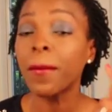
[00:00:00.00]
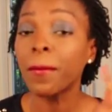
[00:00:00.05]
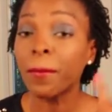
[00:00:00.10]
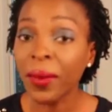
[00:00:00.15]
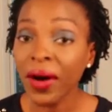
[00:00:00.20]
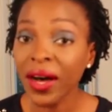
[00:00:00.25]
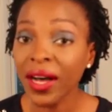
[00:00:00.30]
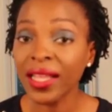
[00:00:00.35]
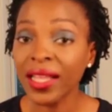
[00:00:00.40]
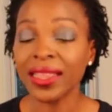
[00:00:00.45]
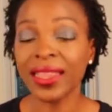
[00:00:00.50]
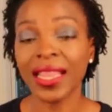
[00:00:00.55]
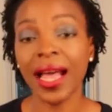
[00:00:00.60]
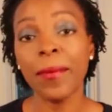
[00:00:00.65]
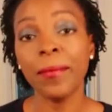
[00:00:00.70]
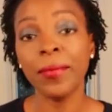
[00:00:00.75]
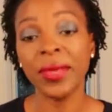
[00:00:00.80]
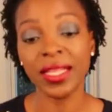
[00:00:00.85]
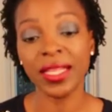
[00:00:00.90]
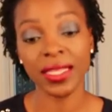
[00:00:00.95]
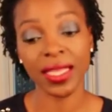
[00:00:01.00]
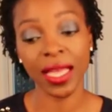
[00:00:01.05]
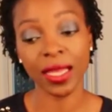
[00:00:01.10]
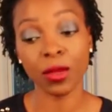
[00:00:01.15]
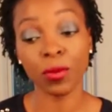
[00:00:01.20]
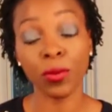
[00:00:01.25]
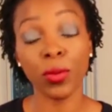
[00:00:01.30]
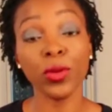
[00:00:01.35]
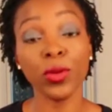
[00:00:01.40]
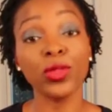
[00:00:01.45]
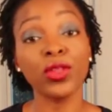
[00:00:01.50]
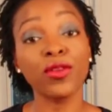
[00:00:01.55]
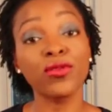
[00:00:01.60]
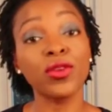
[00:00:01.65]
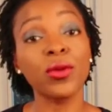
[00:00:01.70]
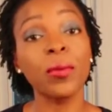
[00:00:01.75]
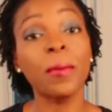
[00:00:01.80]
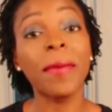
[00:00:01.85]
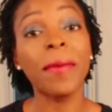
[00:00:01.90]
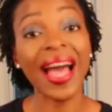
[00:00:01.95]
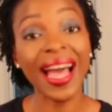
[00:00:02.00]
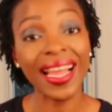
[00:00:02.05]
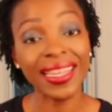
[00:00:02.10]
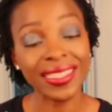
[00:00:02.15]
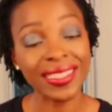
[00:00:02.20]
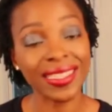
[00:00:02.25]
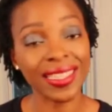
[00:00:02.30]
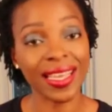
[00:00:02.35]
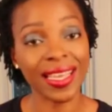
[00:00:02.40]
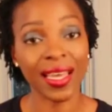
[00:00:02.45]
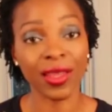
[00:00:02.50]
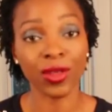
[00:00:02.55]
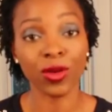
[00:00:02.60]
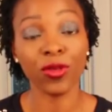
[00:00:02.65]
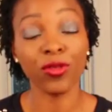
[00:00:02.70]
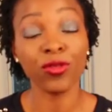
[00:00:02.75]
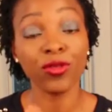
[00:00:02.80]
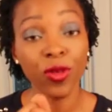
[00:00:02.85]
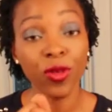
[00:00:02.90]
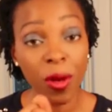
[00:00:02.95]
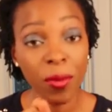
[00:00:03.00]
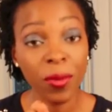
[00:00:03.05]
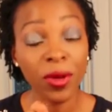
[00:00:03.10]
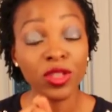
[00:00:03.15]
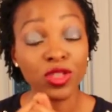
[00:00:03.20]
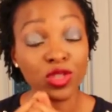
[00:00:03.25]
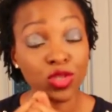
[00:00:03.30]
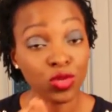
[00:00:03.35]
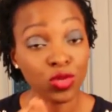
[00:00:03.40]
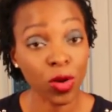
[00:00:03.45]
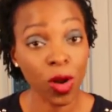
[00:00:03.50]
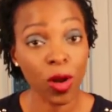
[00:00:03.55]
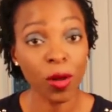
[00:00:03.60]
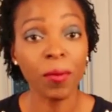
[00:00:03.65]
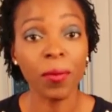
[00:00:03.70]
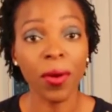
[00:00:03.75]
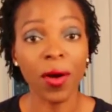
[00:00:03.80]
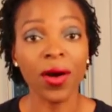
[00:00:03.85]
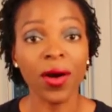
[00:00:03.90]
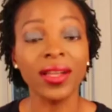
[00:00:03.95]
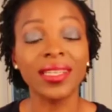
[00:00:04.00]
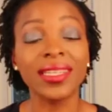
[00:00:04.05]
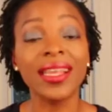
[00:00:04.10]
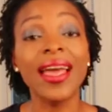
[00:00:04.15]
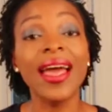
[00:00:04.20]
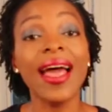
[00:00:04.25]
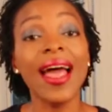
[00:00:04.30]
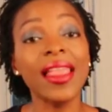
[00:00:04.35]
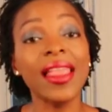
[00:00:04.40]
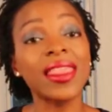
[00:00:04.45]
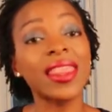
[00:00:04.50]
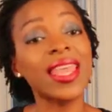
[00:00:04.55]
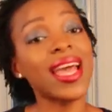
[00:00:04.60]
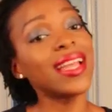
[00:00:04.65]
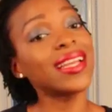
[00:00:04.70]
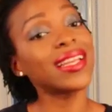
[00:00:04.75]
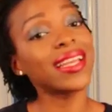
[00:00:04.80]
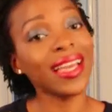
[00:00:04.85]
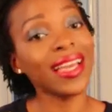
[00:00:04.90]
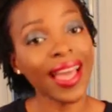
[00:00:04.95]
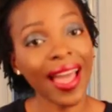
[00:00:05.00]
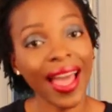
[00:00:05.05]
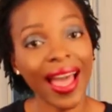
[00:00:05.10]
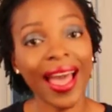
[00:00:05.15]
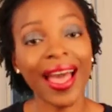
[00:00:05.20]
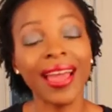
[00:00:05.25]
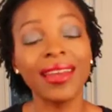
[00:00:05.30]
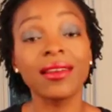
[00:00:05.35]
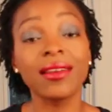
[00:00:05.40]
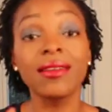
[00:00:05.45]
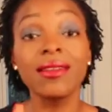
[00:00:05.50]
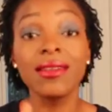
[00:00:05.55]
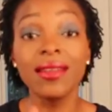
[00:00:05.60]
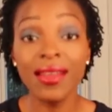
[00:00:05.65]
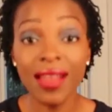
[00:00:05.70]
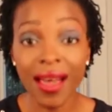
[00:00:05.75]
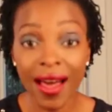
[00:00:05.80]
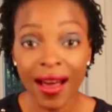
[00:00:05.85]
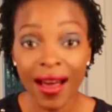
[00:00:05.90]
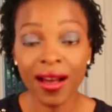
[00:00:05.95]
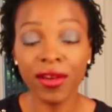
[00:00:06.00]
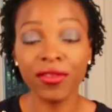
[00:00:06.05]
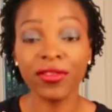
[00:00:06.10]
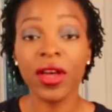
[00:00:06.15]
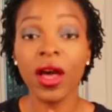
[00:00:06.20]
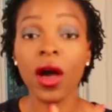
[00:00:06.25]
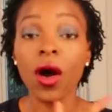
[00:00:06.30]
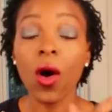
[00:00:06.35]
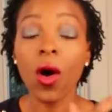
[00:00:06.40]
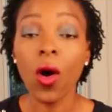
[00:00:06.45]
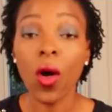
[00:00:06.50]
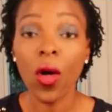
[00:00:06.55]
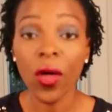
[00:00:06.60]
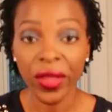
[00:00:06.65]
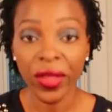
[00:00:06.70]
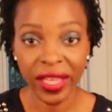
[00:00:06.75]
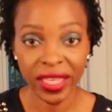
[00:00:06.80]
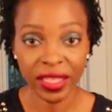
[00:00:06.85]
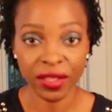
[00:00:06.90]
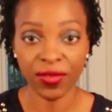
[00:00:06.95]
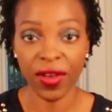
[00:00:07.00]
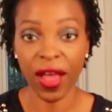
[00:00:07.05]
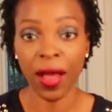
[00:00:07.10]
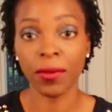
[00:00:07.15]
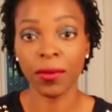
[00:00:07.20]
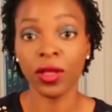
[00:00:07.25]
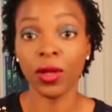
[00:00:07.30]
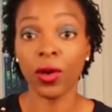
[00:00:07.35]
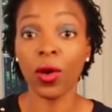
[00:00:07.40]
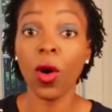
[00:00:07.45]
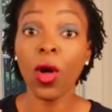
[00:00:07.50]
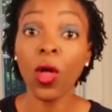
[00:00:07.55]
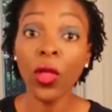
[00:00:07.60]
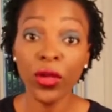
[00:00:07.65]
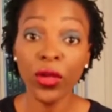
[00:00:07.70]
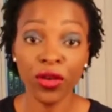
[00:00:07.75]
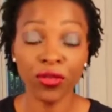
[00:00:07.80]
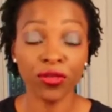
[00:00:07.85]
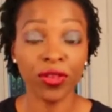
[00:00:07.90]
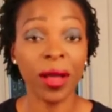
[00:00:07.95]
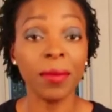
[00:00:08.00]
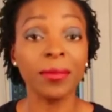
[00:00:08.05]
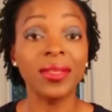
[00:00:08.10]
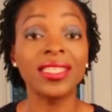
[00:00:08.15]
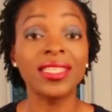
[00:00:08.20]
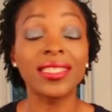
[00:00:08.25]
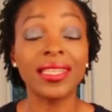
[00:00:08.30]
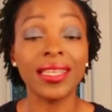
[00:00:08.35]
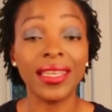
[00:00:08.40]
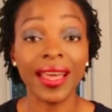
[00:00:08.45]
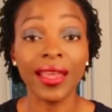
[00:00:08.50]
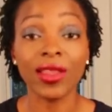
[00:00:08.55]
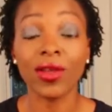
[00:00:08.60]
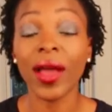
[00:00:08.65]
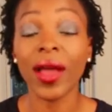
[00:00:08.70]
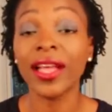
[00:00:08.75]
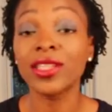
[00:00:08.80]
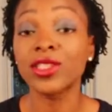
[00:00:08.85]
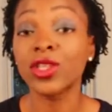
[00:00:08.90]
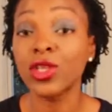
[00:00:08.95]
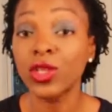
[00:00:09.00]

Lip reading: But that means that the both of you band together, form a strong bond, and then can love all his family or all your family together as a